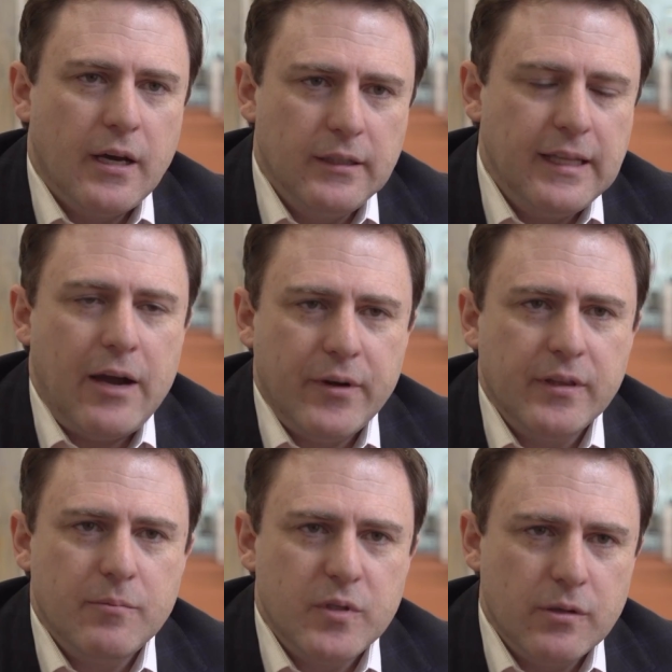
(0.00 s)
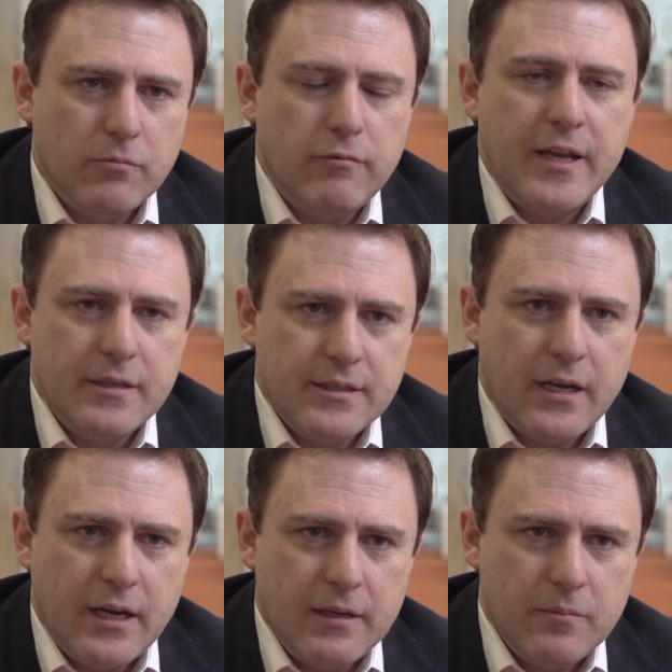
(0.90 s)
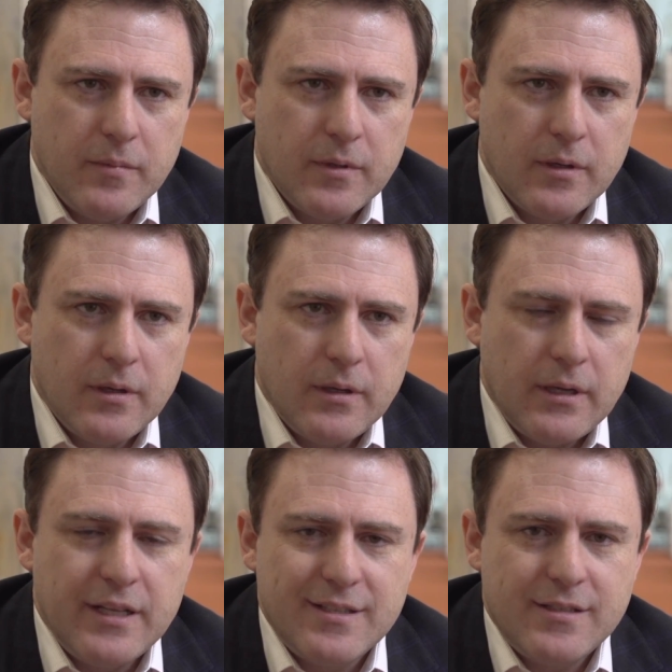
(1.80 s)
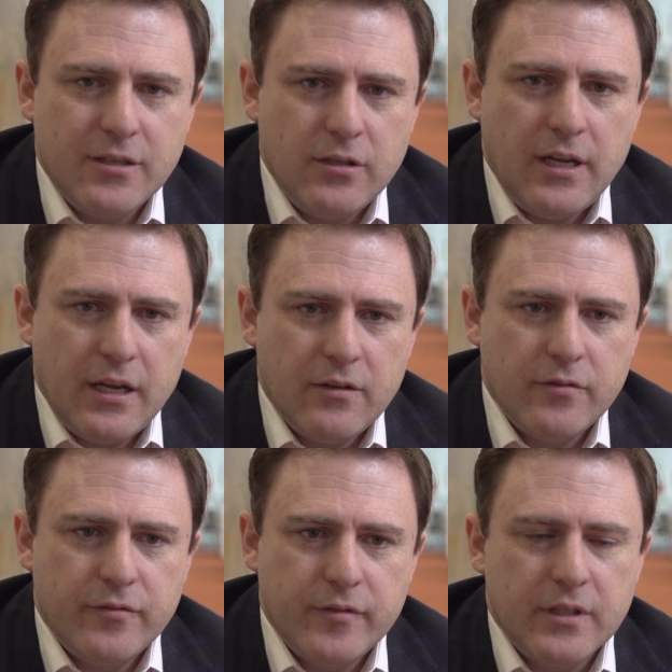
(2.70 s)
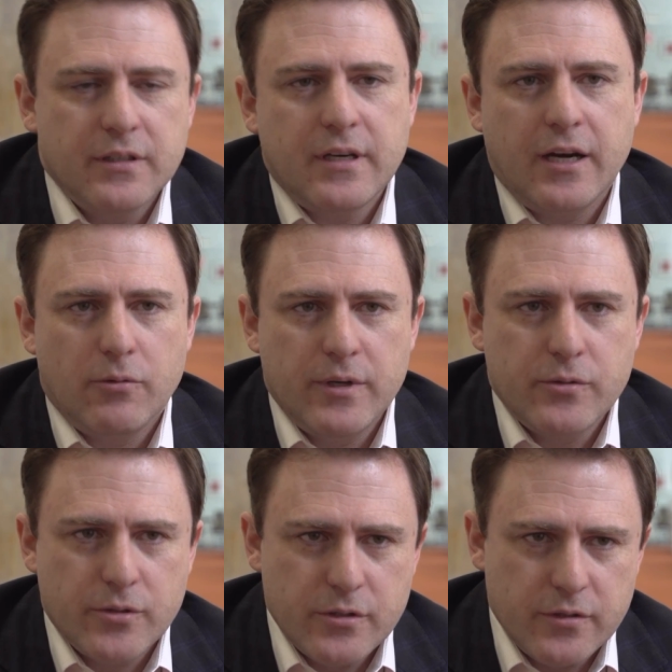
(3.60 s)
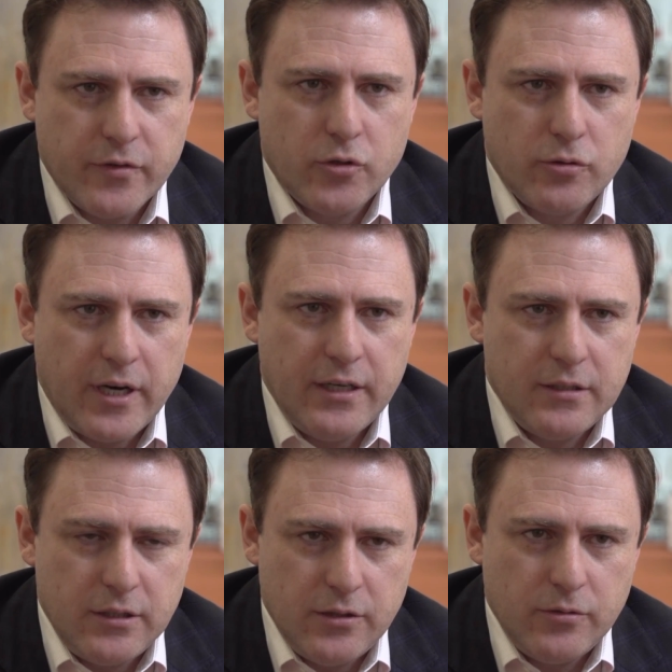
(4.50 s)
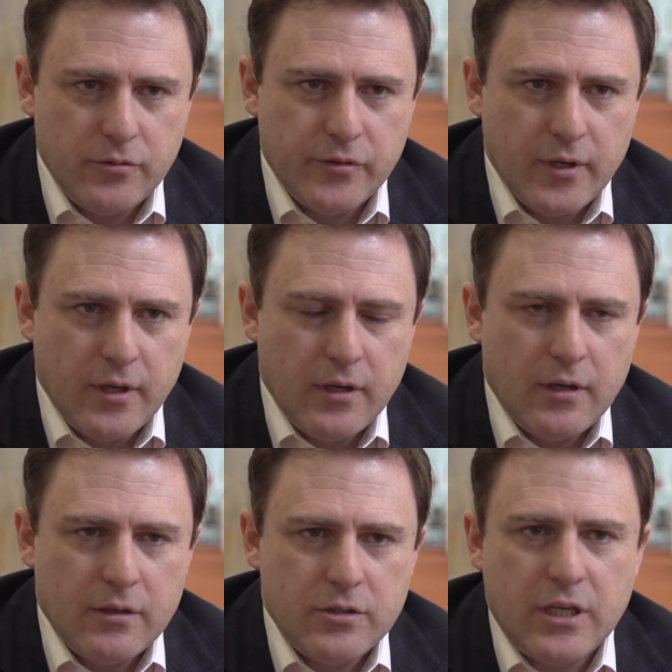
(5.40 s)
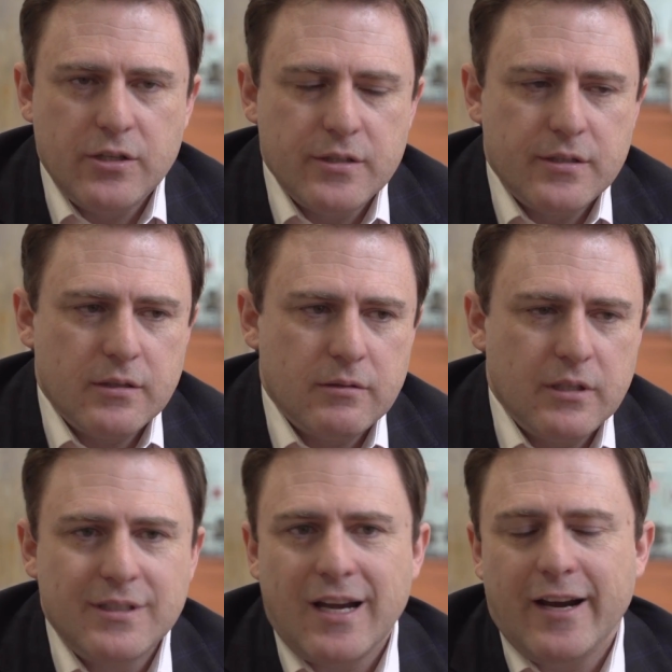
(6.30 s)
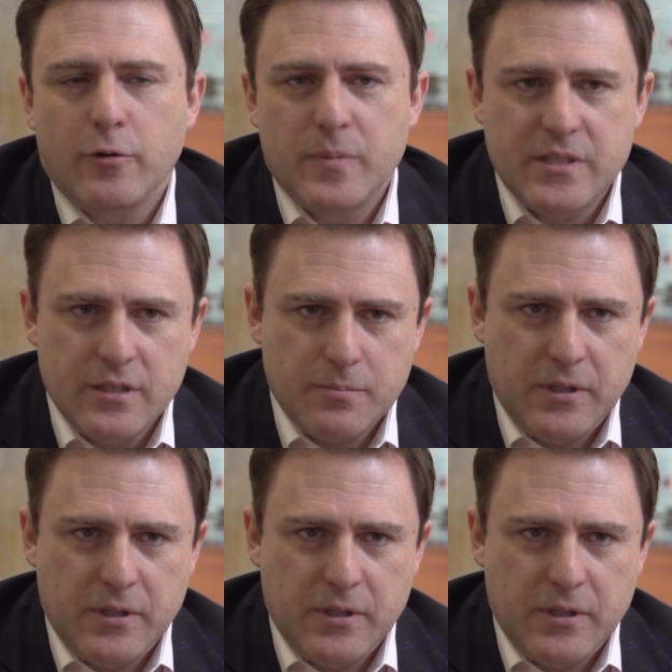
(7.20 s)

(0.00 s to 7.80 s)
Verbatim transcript: Allowing them to rent time and still have the entire resources of a cray to use changes entire business